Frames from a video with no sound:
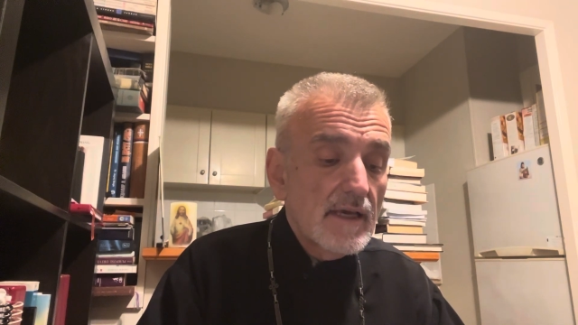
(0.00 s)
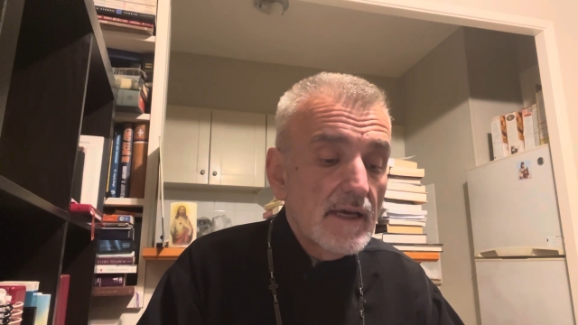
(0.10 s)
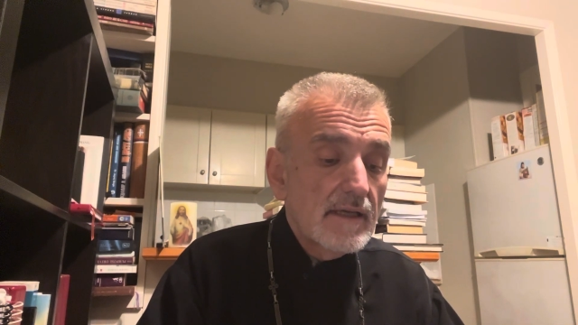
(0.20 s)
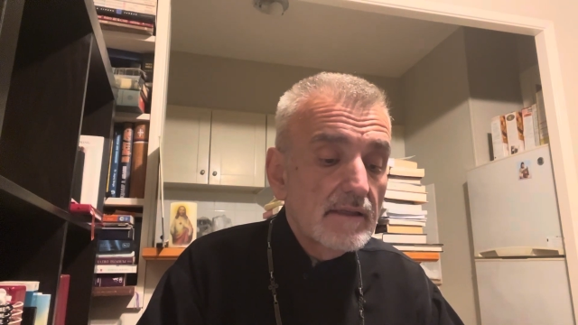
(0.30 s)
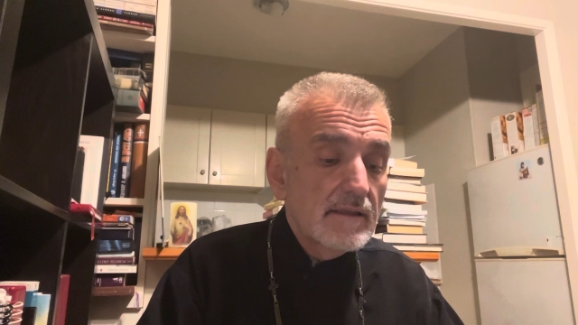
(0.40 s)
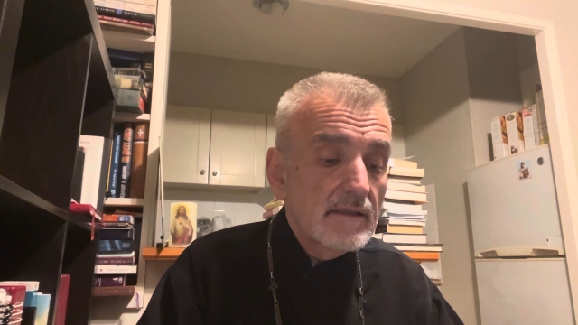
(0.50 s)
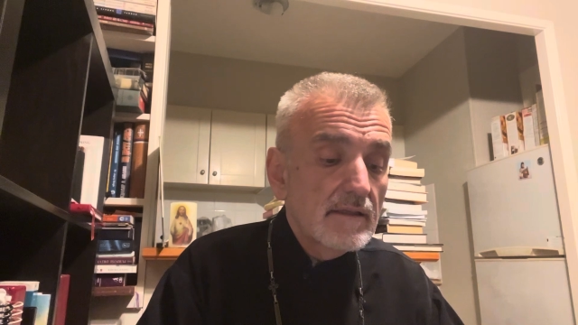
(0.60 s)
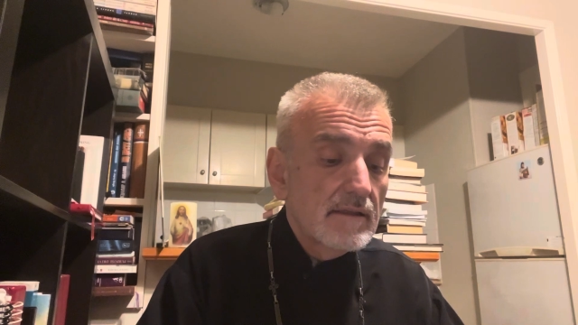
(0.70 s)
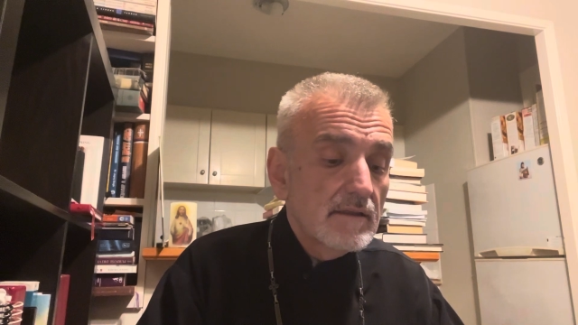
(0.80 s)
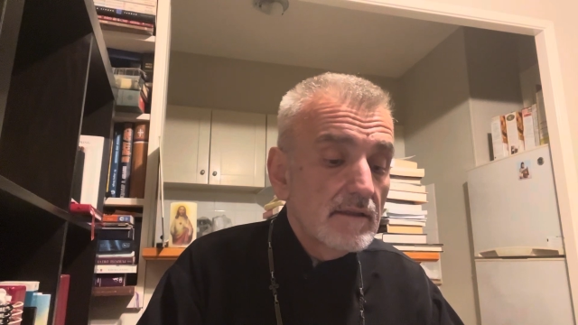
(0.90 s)
and
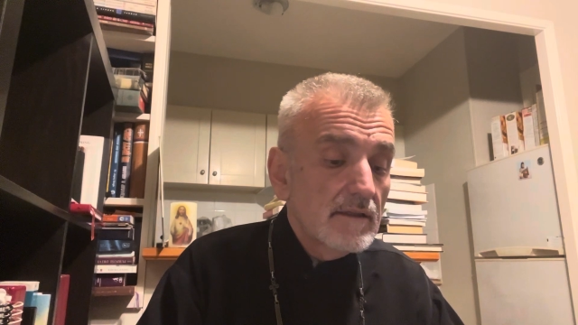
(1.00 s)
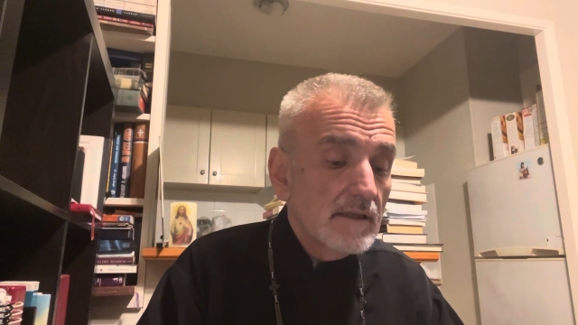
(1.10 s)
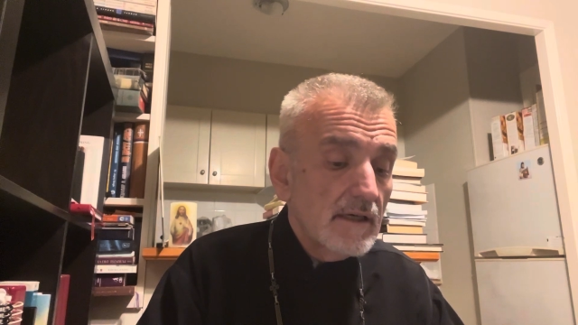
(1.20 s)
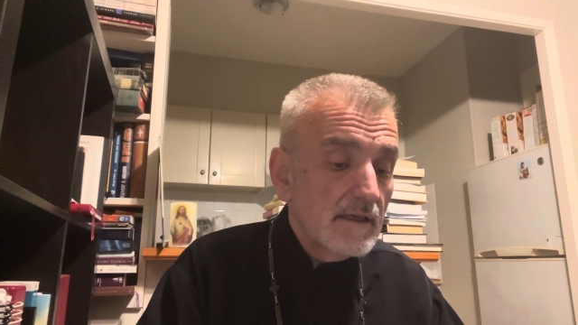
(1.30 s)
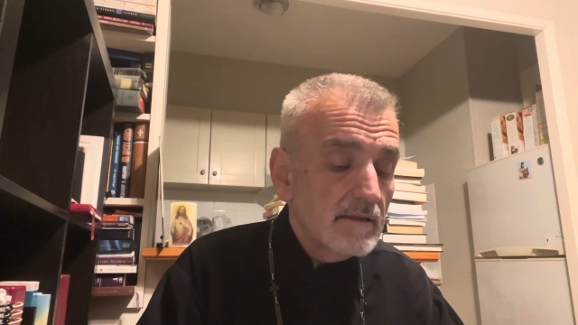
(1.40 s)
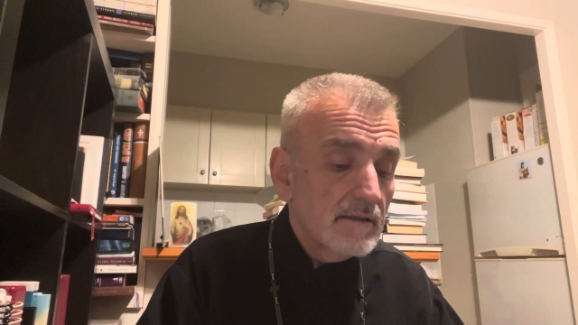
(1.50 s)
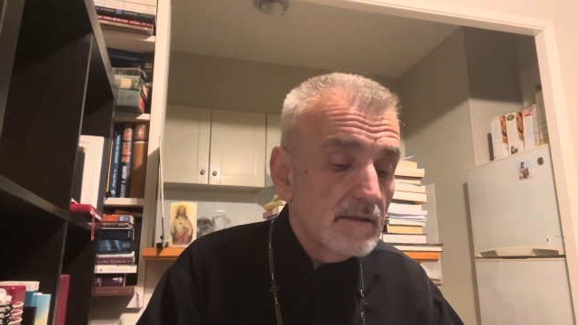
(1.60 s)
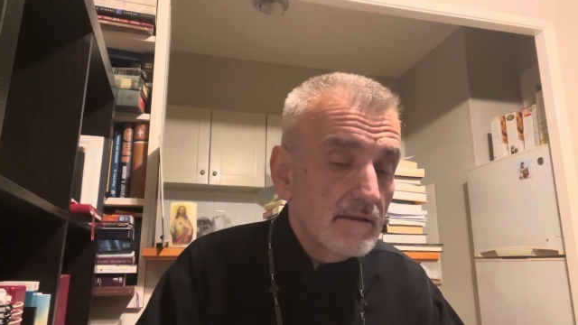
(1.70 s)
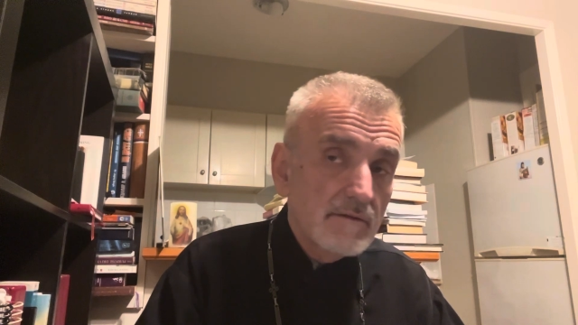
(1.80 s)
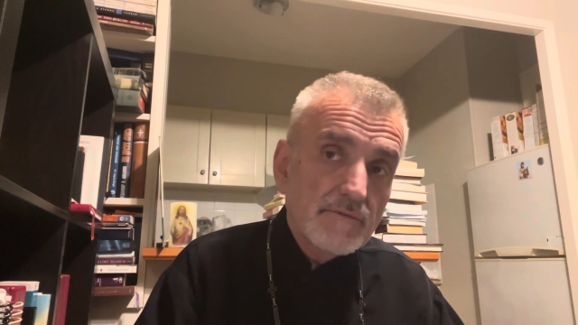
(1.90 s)

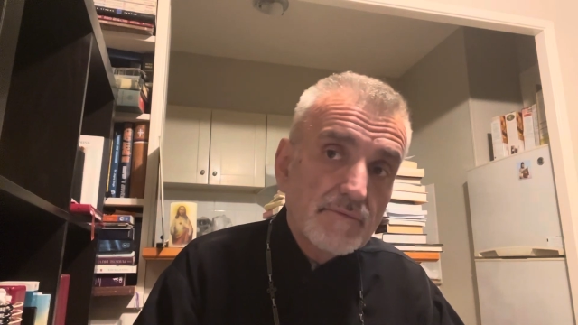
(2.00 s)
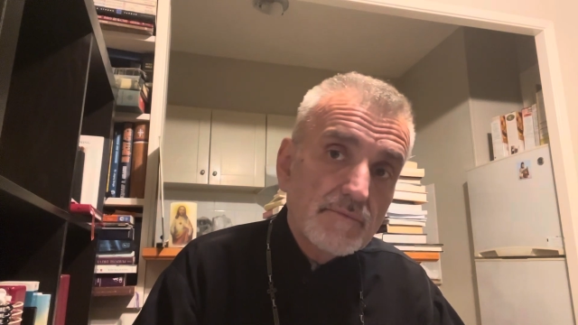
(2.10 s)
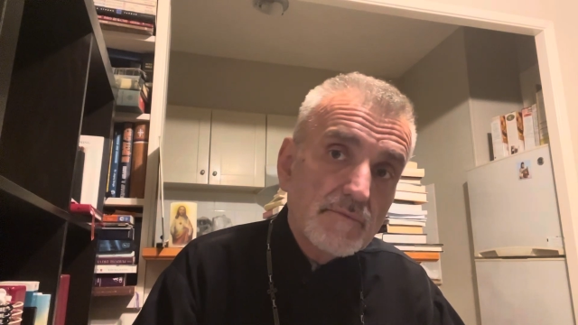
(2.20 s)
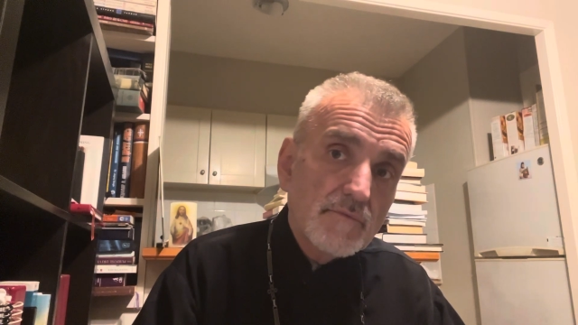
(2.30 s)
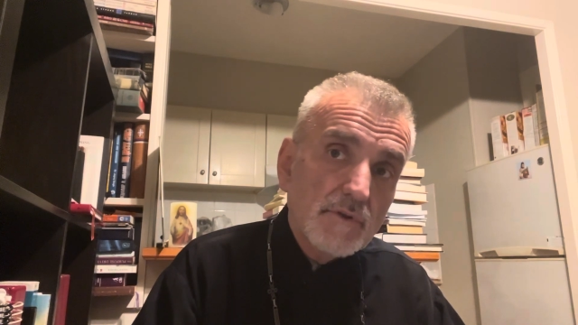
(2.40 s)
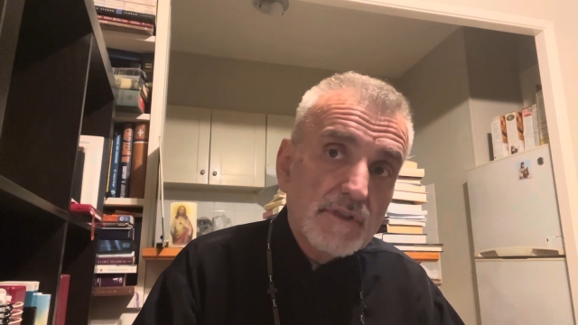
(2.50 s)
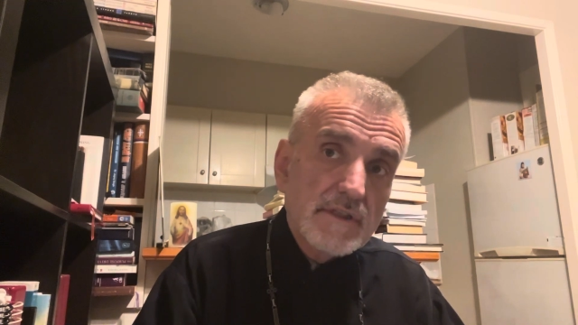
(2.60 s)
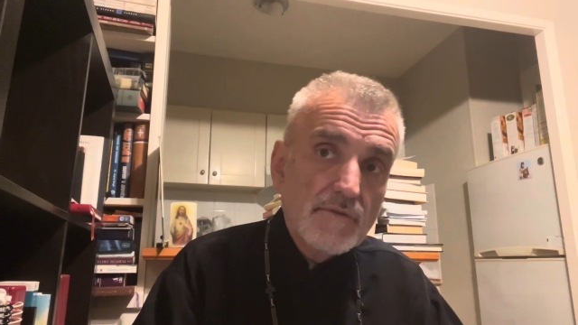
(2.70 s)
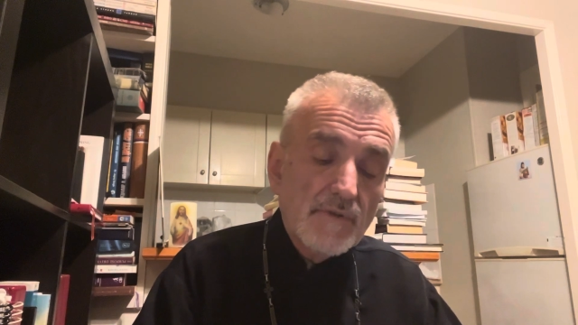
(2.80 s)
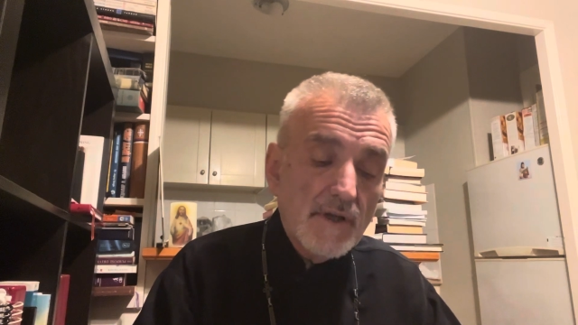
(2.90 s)
uh, what is
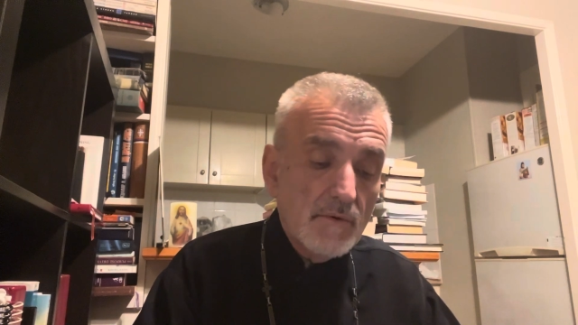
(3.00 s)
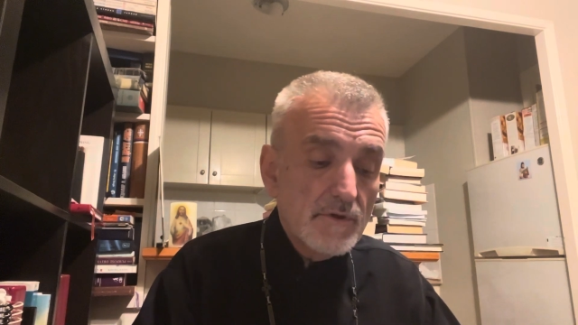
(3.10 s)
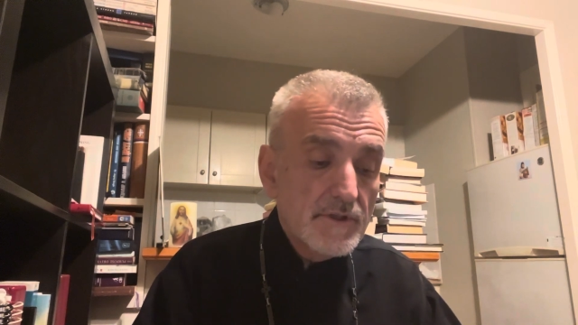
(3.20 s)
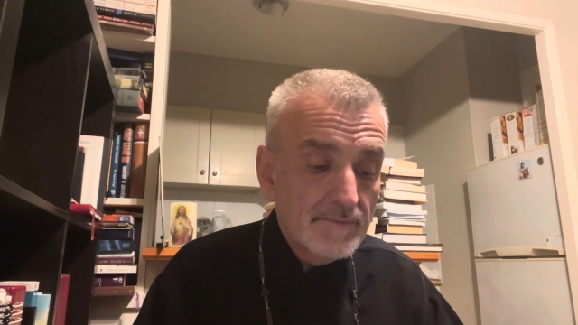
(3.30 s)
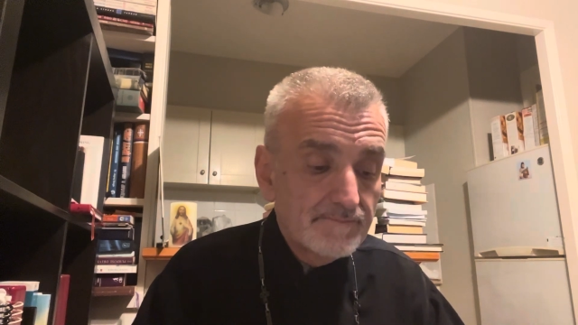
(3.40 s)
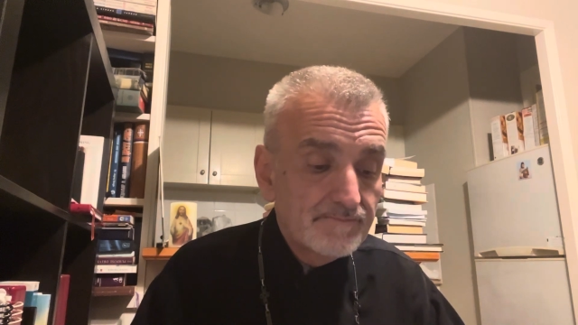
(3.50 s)
in flowers.